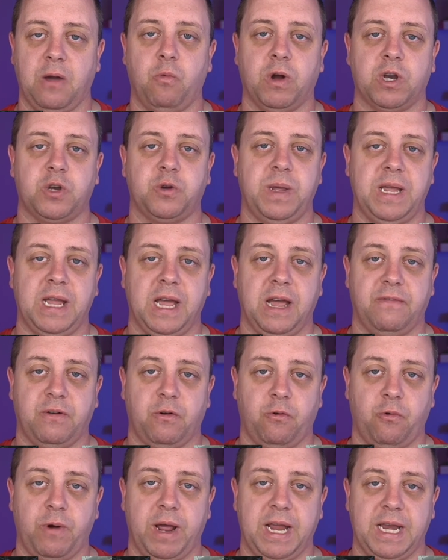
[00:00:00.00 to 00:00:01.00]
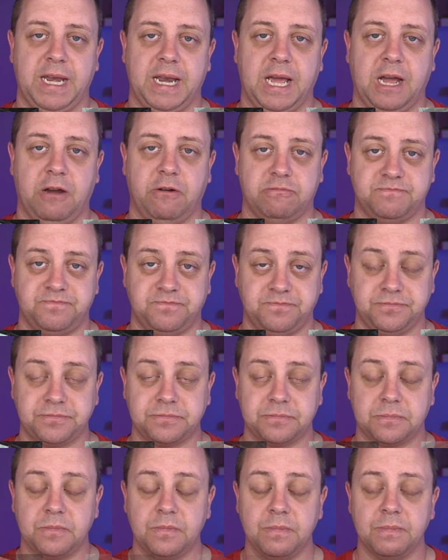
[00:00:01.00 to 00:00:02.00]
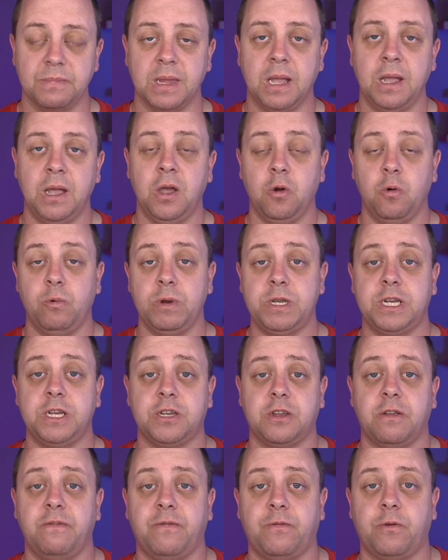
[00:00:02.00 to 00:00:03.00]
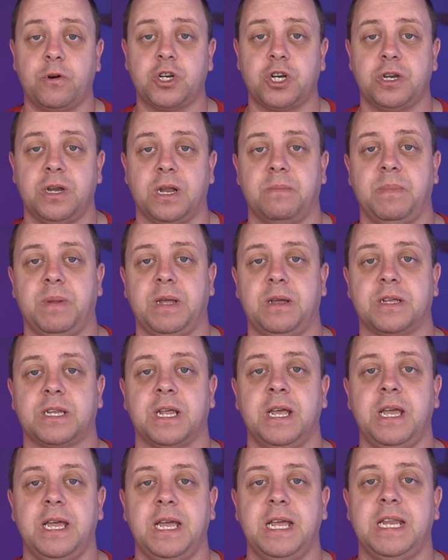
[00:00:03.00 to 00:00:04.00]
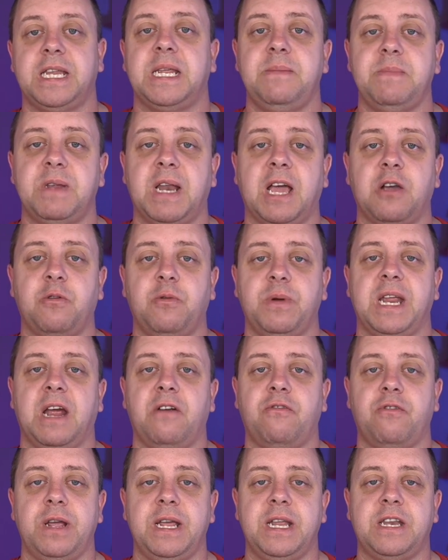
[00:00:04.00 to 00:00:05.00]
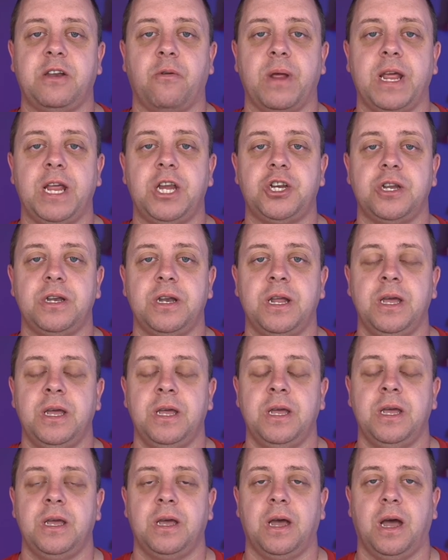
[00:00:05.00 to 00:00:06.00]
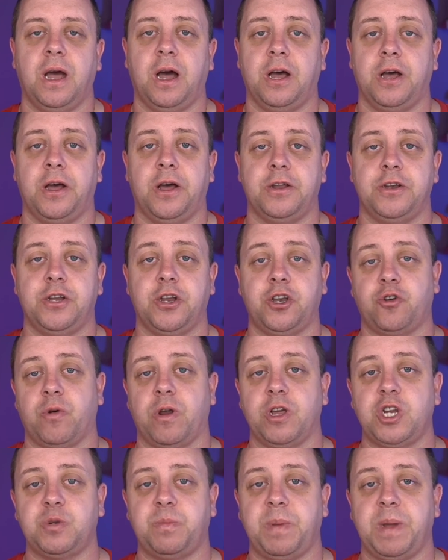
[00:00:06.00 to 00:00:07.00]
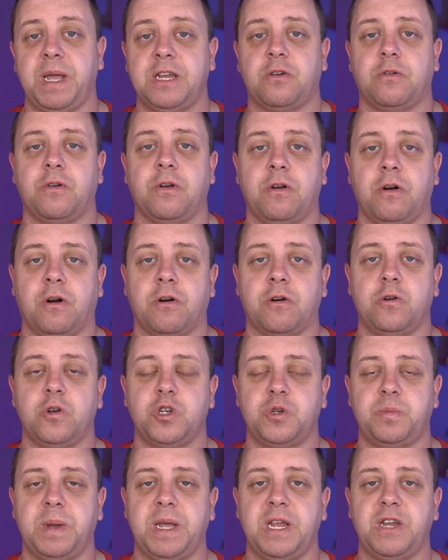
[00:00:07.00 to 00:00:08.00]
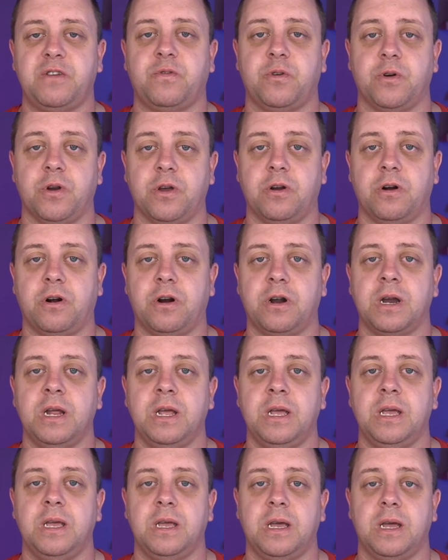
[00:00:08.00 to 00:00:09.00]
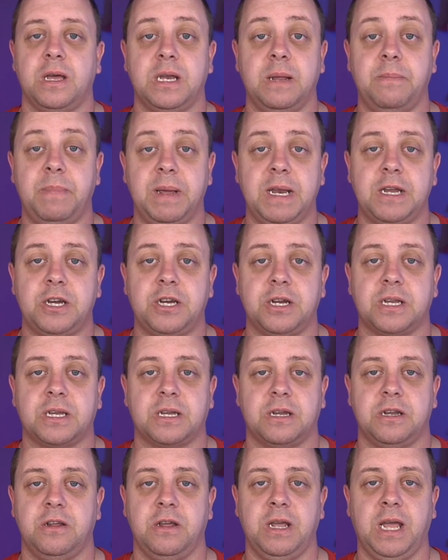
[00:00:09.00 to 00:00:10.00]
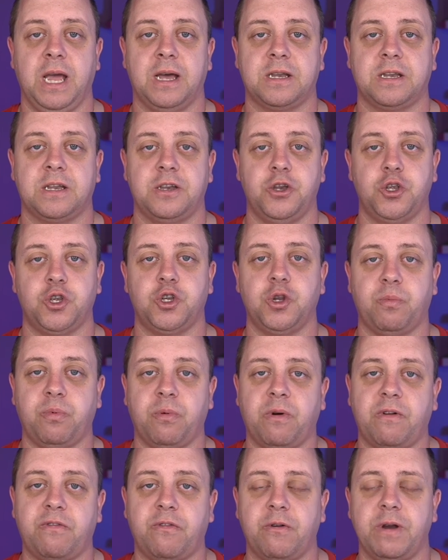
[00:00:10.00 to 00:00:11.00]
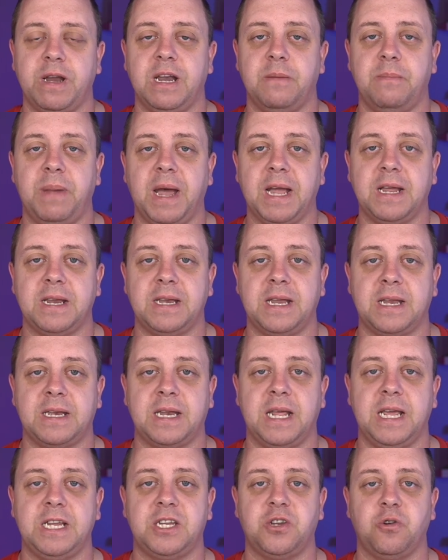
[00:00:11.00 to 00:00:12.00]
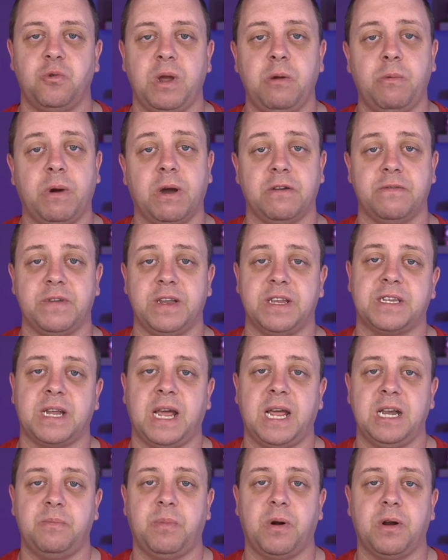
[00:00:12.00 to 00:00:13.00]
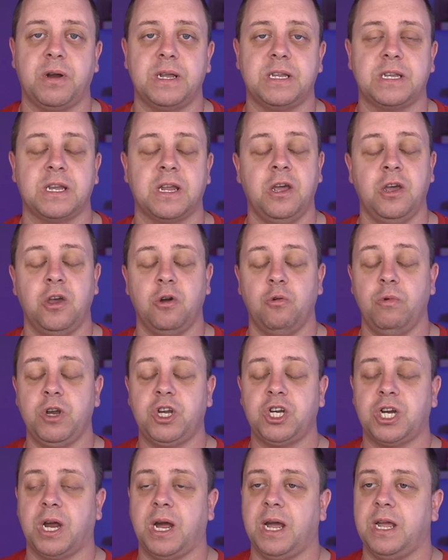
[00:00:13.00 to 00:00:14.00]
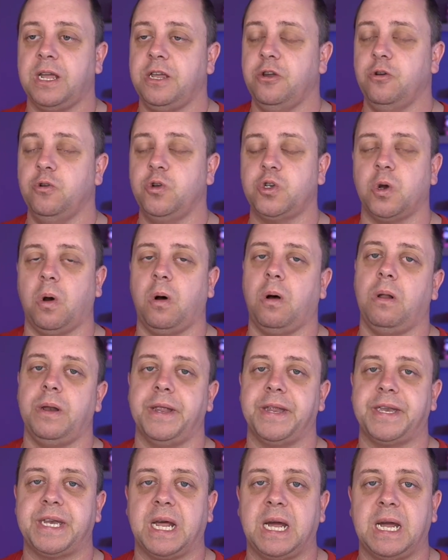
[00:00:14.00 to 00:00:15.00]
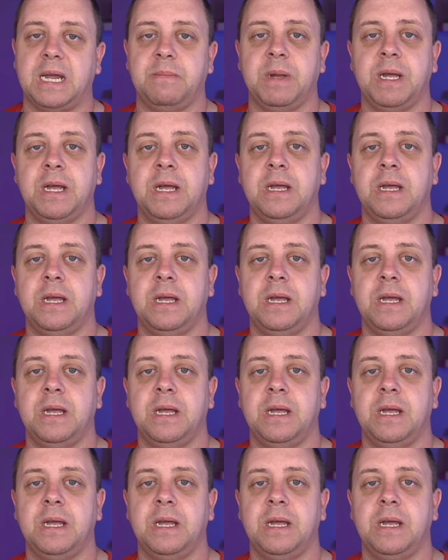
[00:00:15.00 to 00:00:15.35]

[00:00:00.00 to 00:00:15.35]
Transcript: what we have right now. Which is unfortunate because it seems like with every iteration, the trunk space or the cargo space for the car diminishes. You got the subwoofer in the back that takes away one of the side pockets, which I use all the time